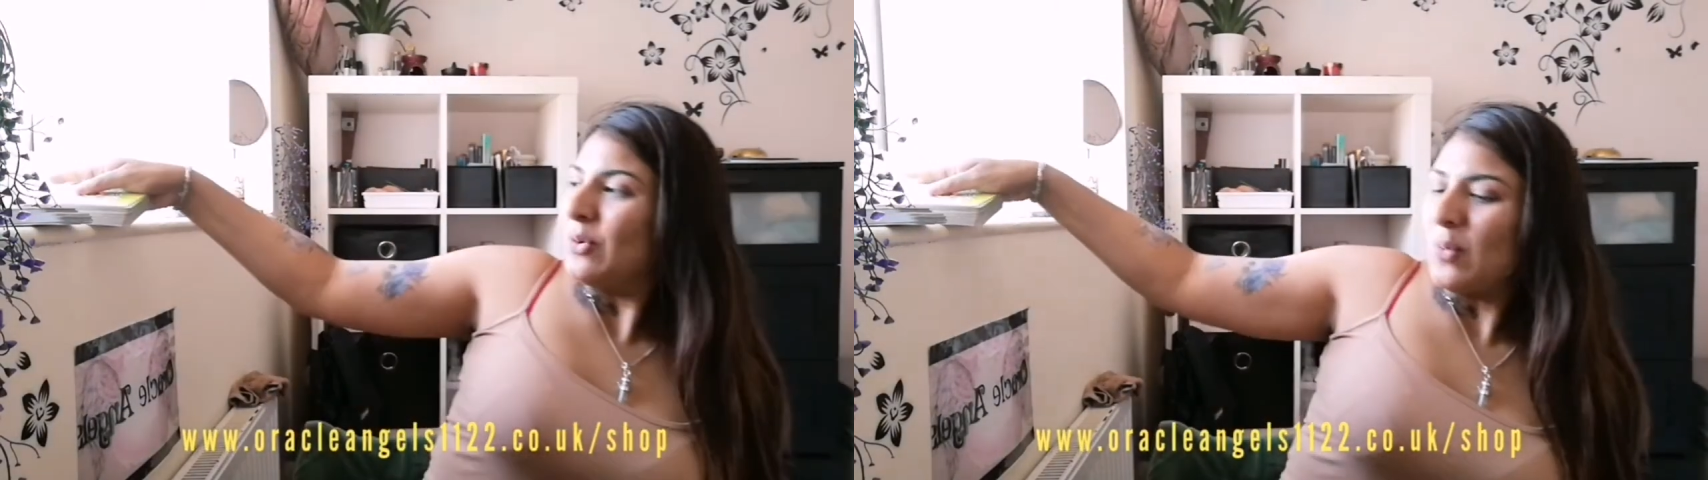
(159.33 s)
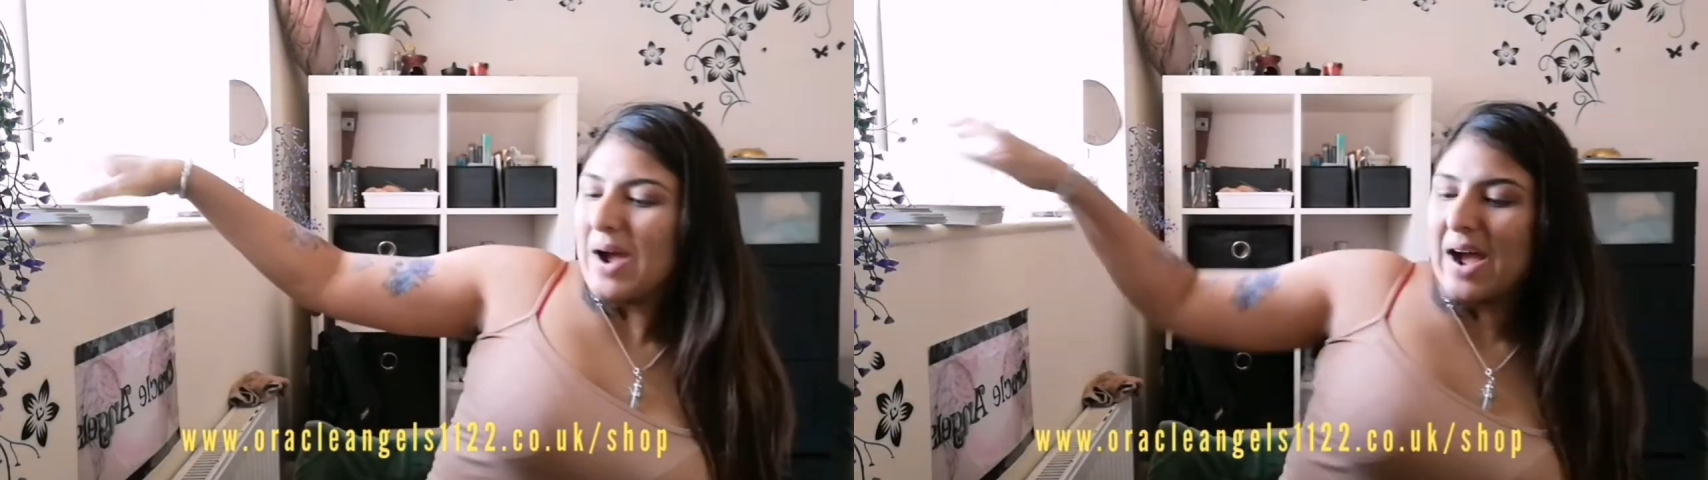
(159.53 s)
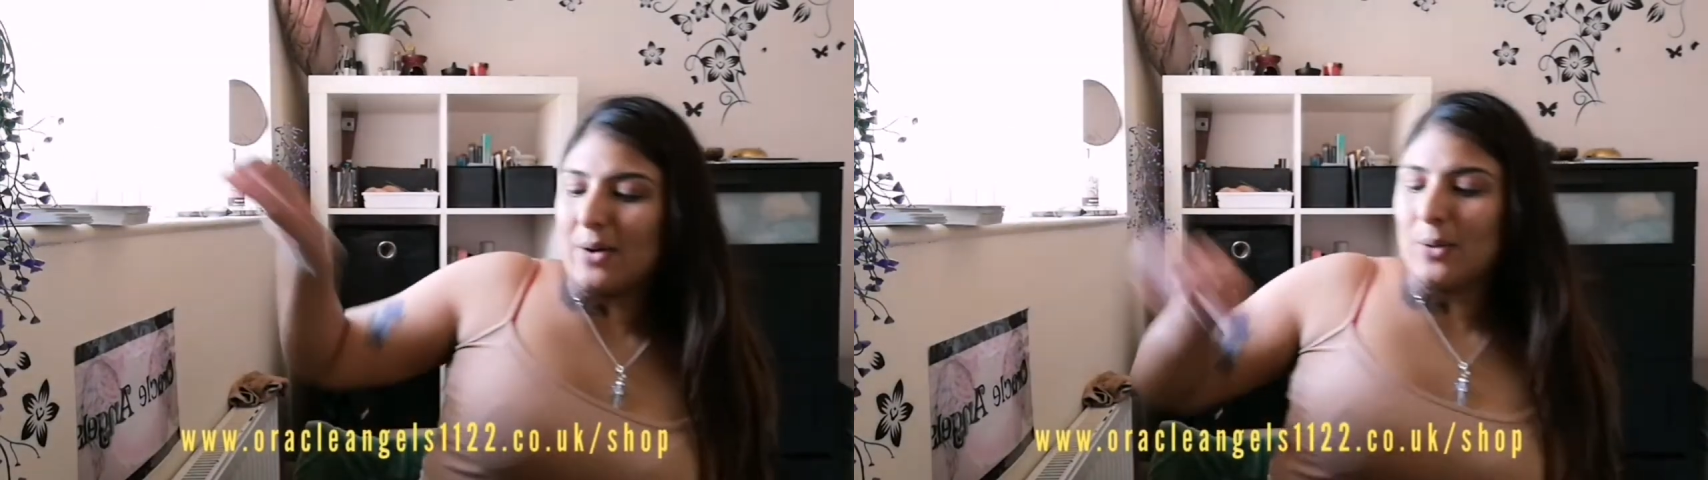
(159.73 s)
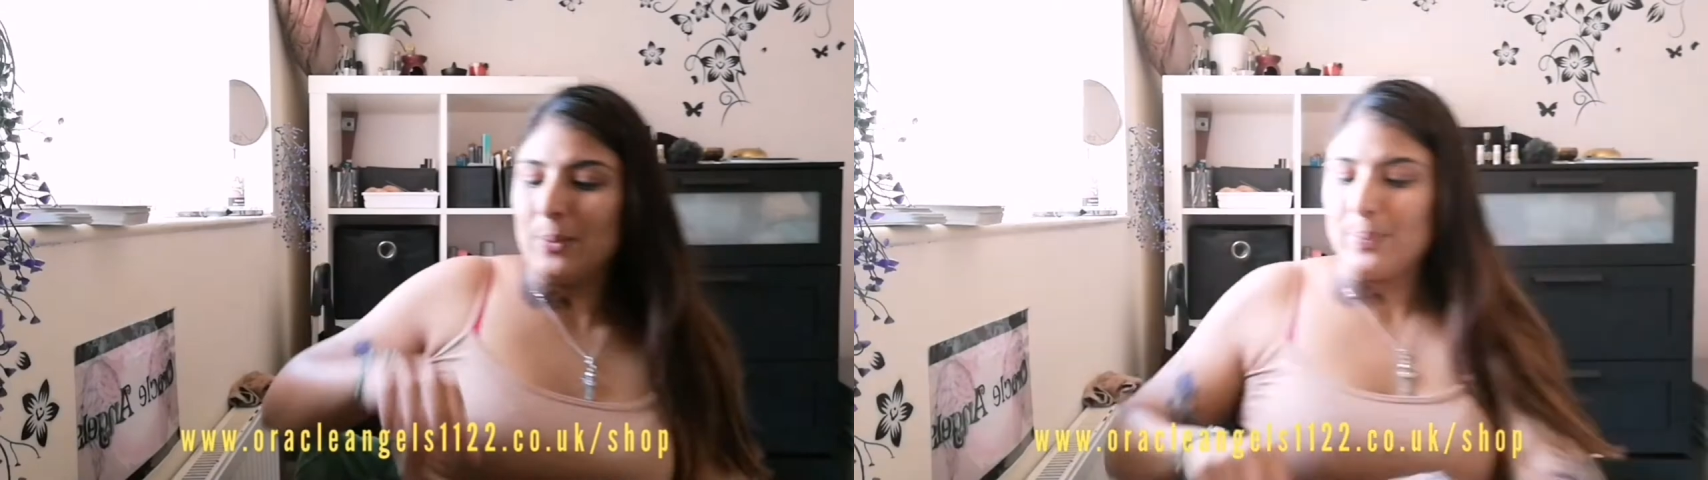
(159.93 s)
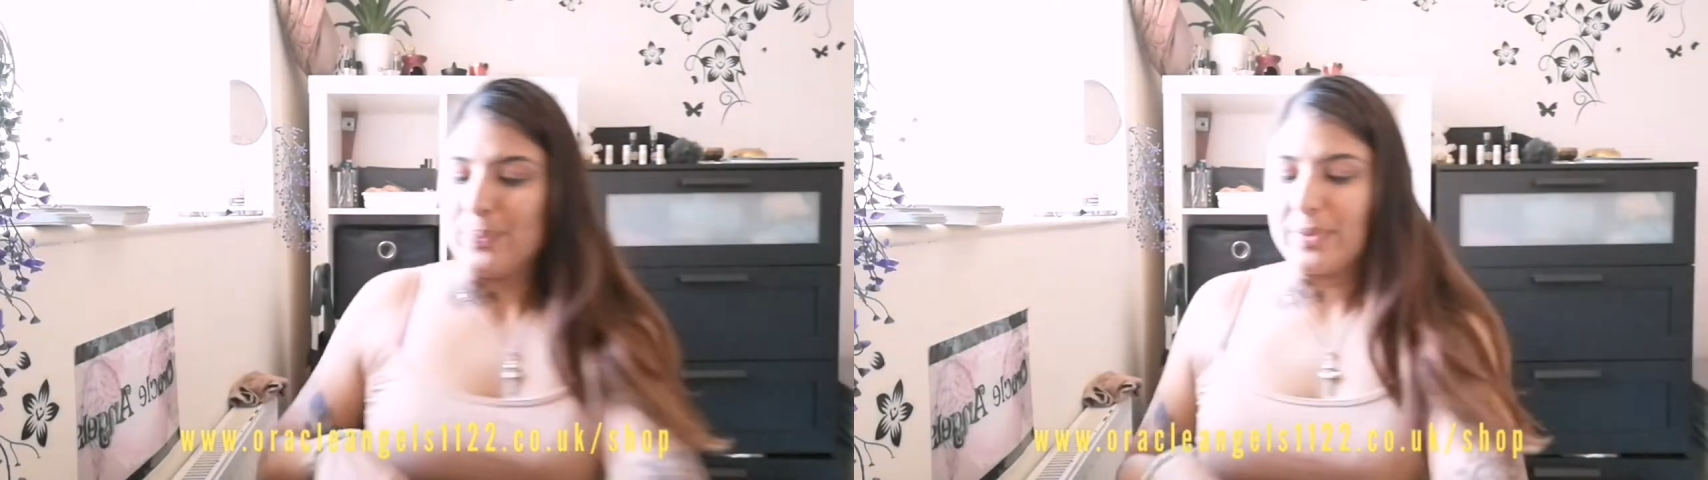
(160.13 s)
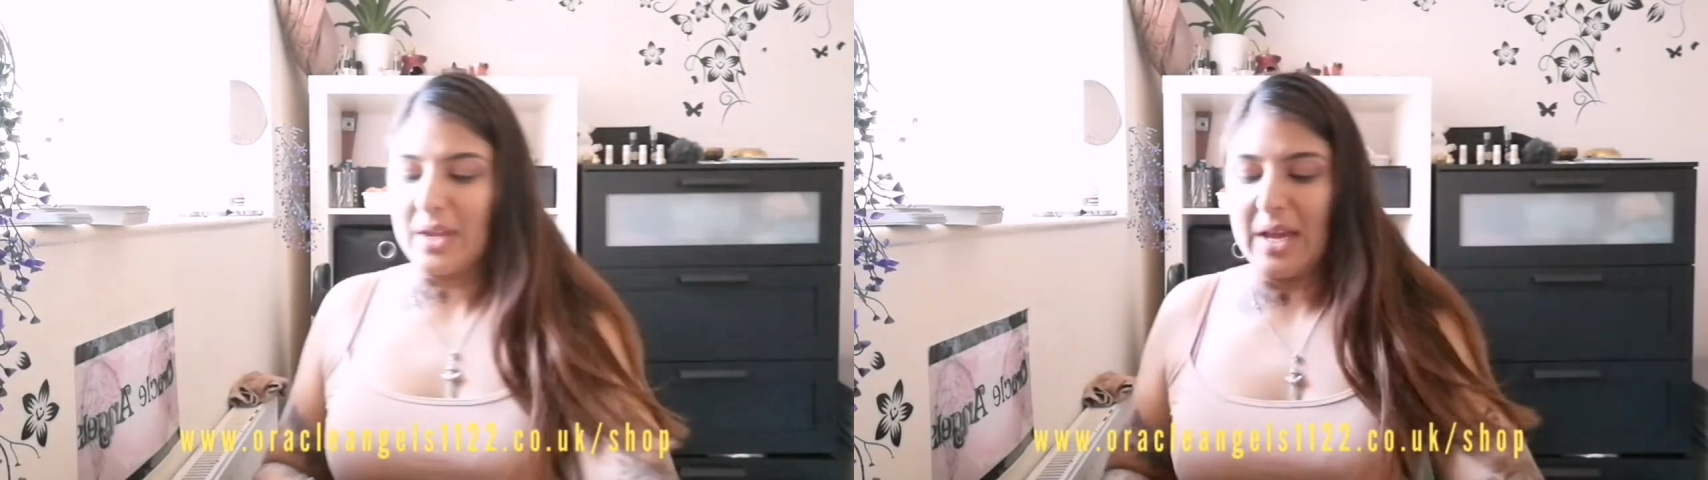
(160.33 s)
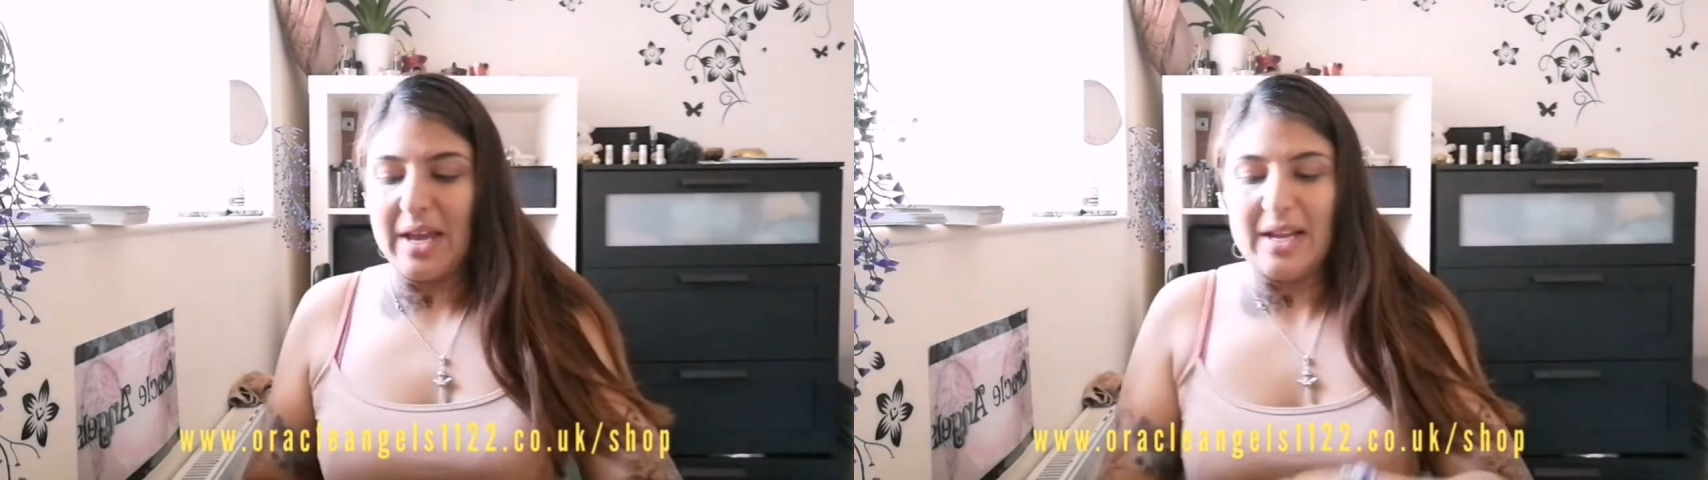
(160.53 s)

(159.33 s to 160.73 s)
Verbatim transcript: Wow. Okay,